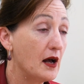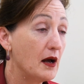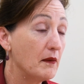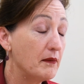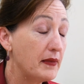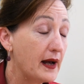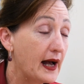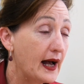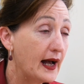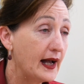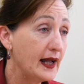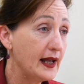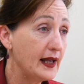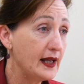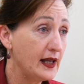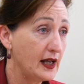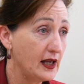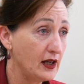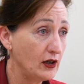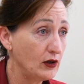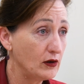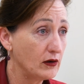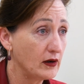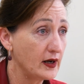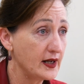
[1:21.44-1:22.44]
pay
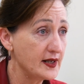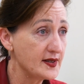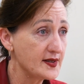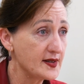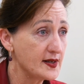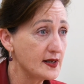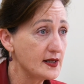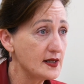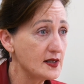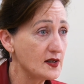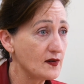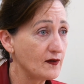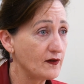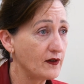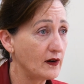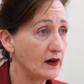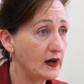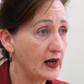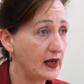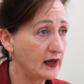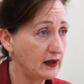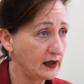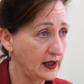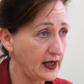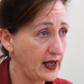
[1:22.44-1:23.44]
increases for
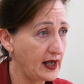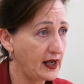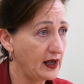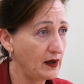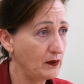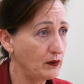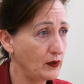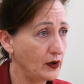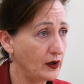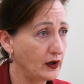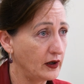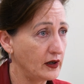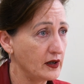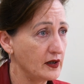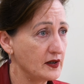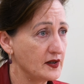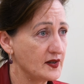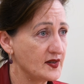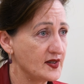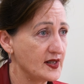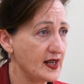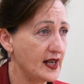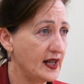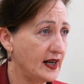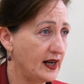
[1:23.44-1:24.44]
our care
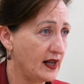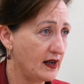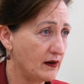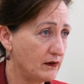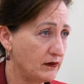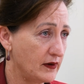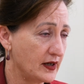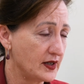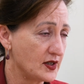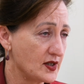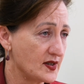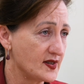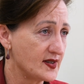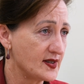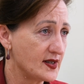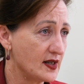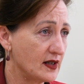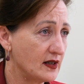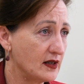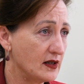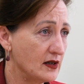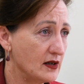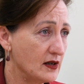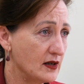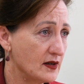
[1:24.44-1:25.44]
workers and our
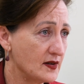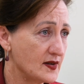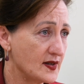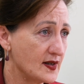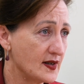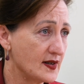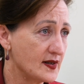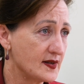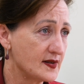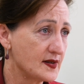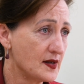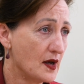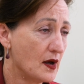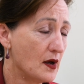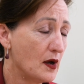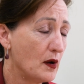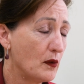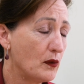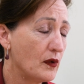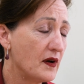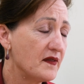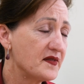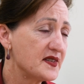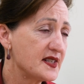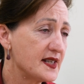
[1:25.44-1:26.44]
registered nurses.
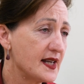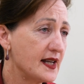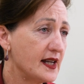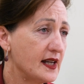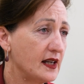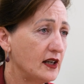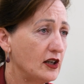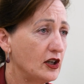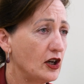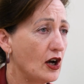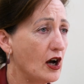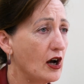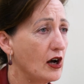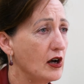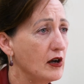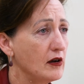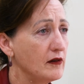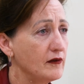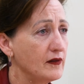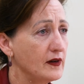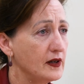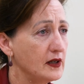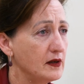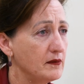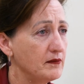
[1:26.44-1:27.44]
We've seen
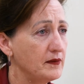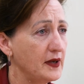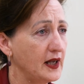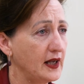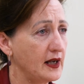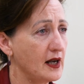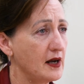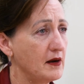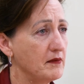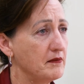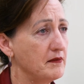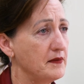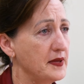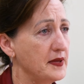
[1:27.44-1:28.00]
COVID become